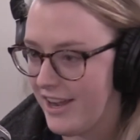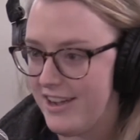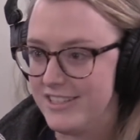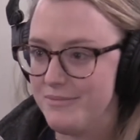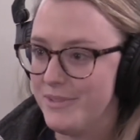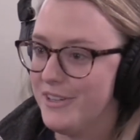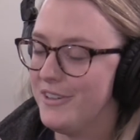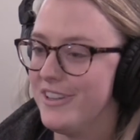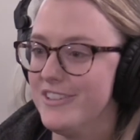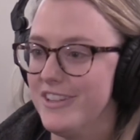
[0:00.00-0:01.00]
big
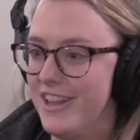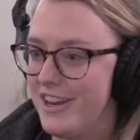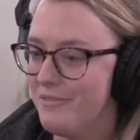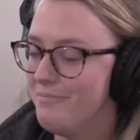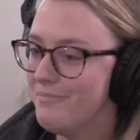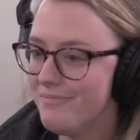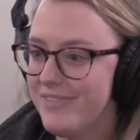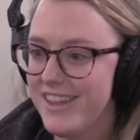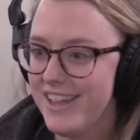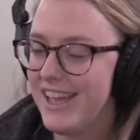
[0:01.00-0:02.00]
hospital. There's a lot of
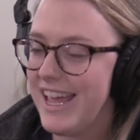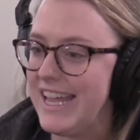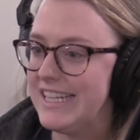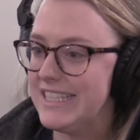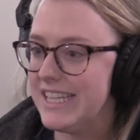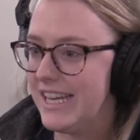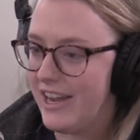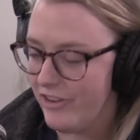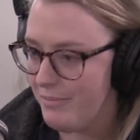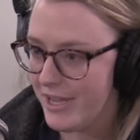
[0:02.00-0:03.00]
hands
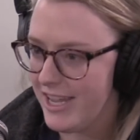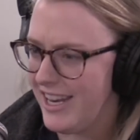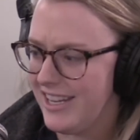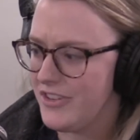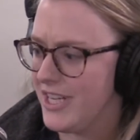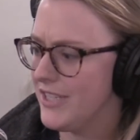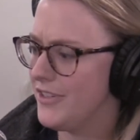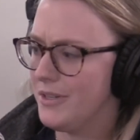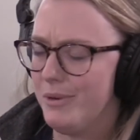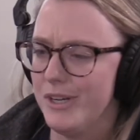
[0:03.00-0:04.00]
in every bit. It
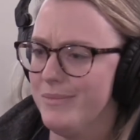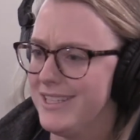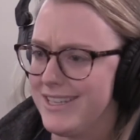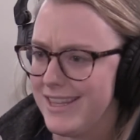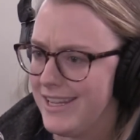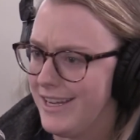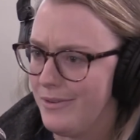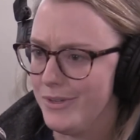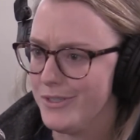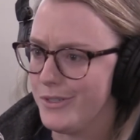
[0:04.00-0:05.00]
transferred departments, I
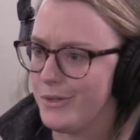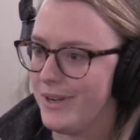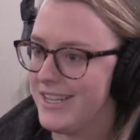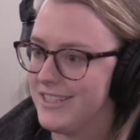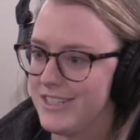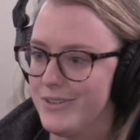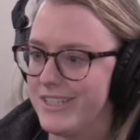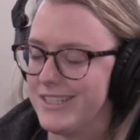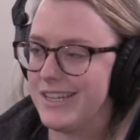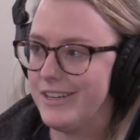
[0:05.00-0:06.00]
think, once or twice. So
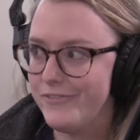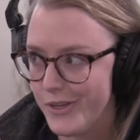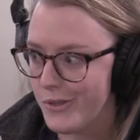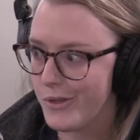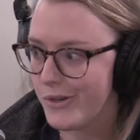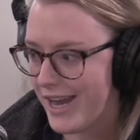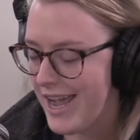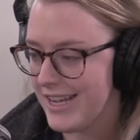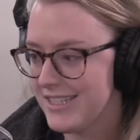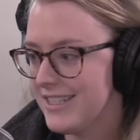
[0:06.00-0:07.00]
it just kind of fell through the
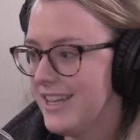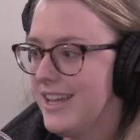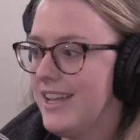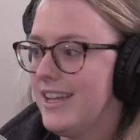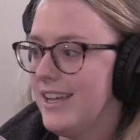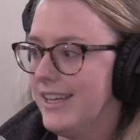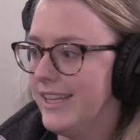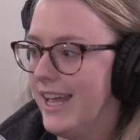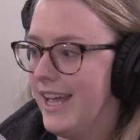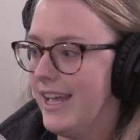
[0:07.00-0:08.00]
cracks.
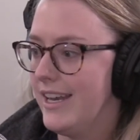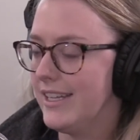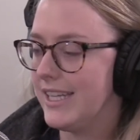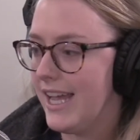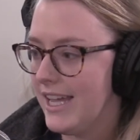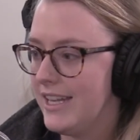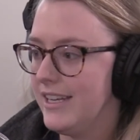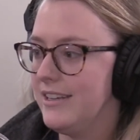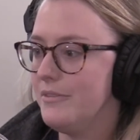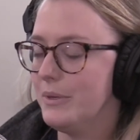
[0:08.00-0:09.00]
And then at the
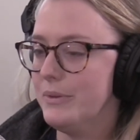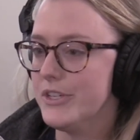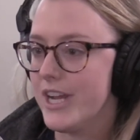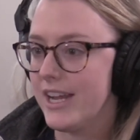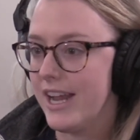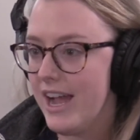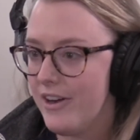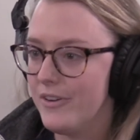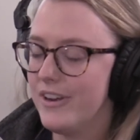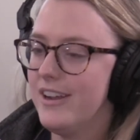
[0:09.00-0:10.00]
end, when we were checking
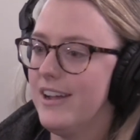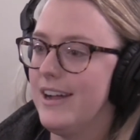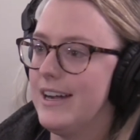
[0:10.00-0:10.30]
out,